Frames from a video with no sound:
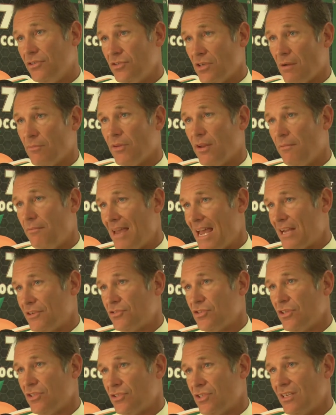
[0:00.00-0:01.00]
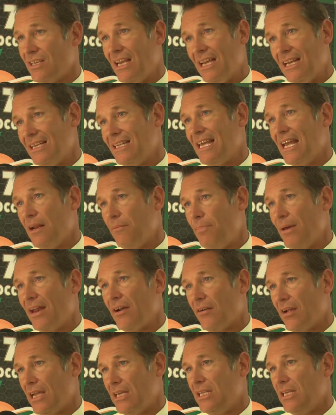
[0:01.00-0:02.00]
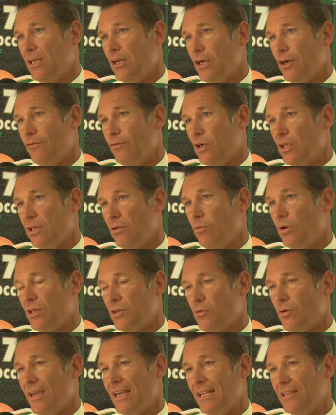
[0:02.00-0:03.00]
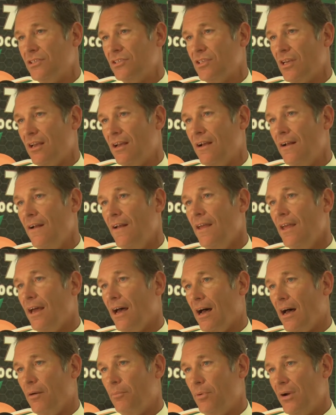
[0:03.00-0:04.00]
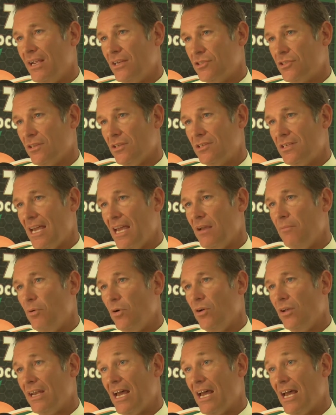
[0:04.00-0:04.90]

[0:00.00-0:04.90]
some of their matches and, and, get a better idea of what, what Queens uh, uh, brings to the table.